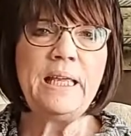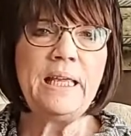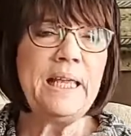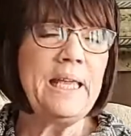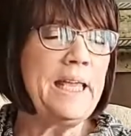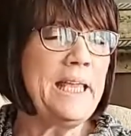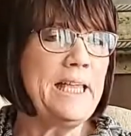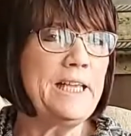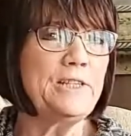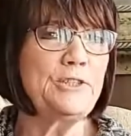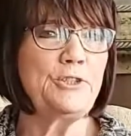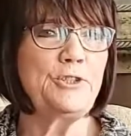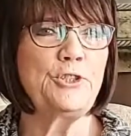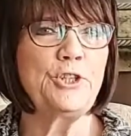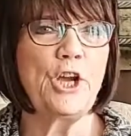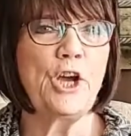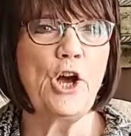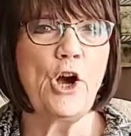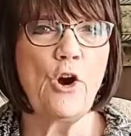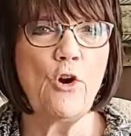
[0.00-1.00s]
He is
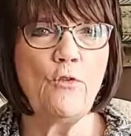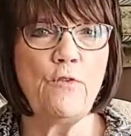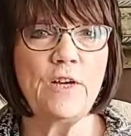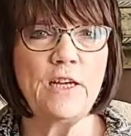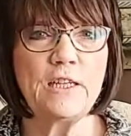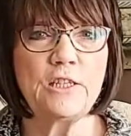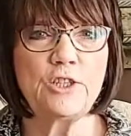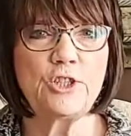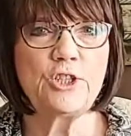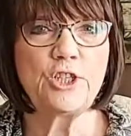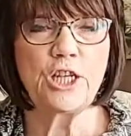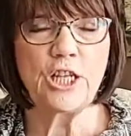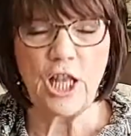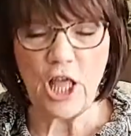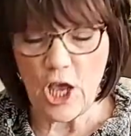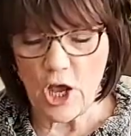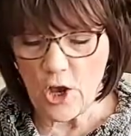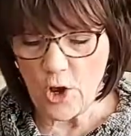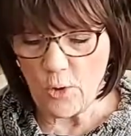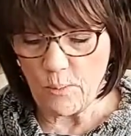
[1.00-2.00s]
Jehovah
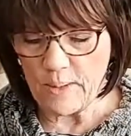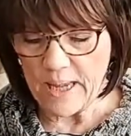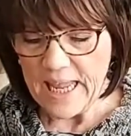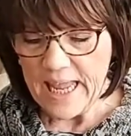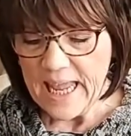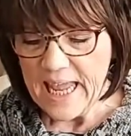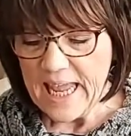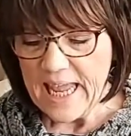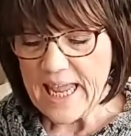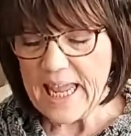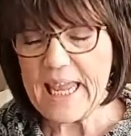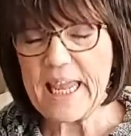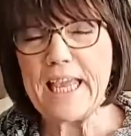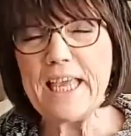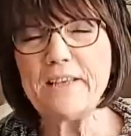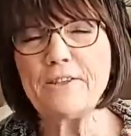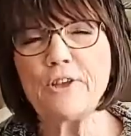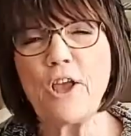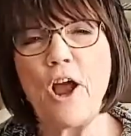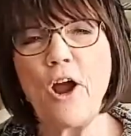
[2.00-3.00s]
Shalom. He
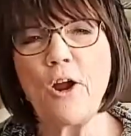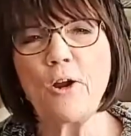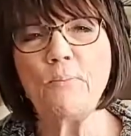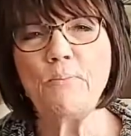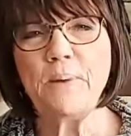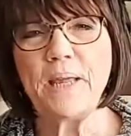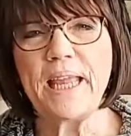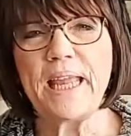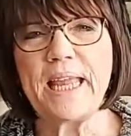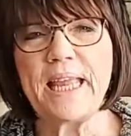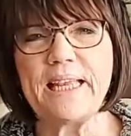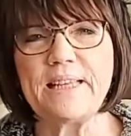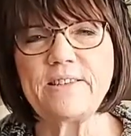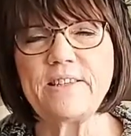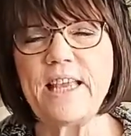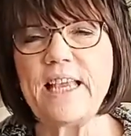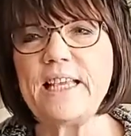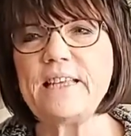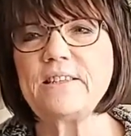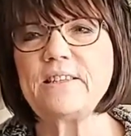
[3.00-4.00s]
is our peace.
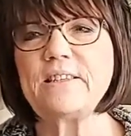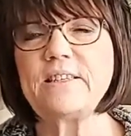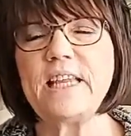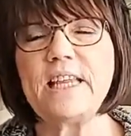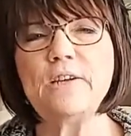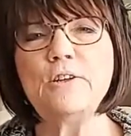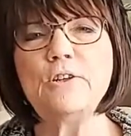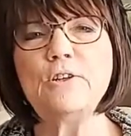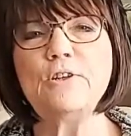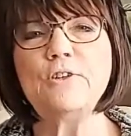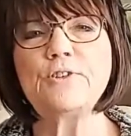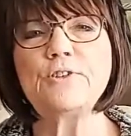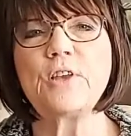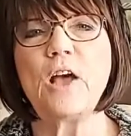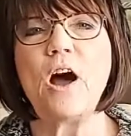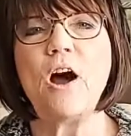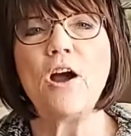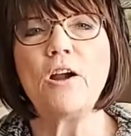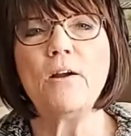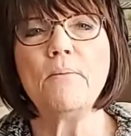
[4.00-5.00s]
He steals
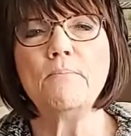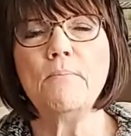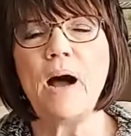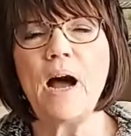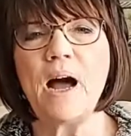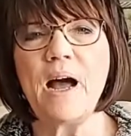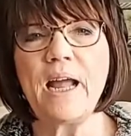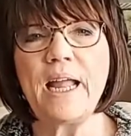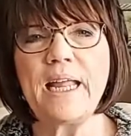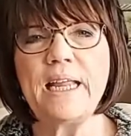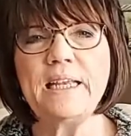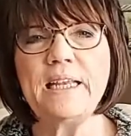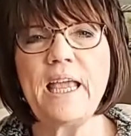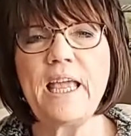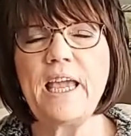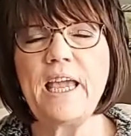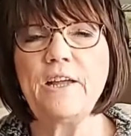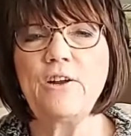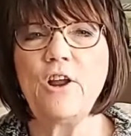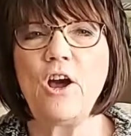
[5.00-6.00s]
our mind
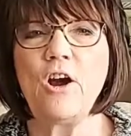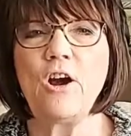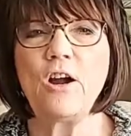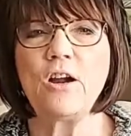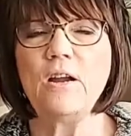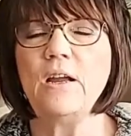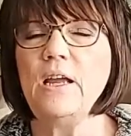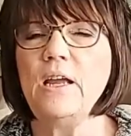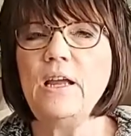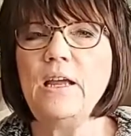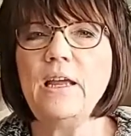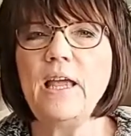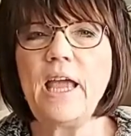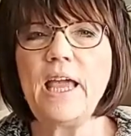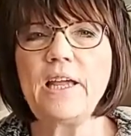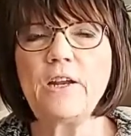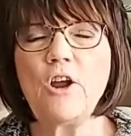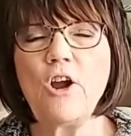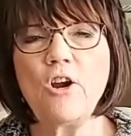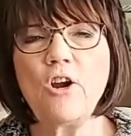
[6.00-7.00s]
and
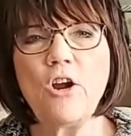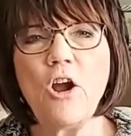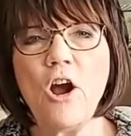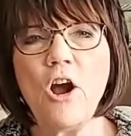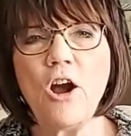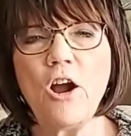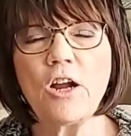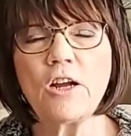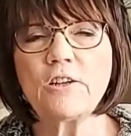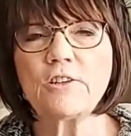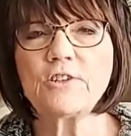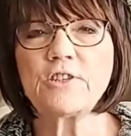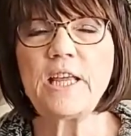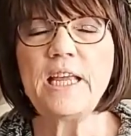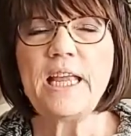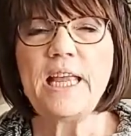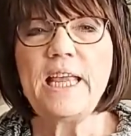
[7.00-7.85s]
our hearts.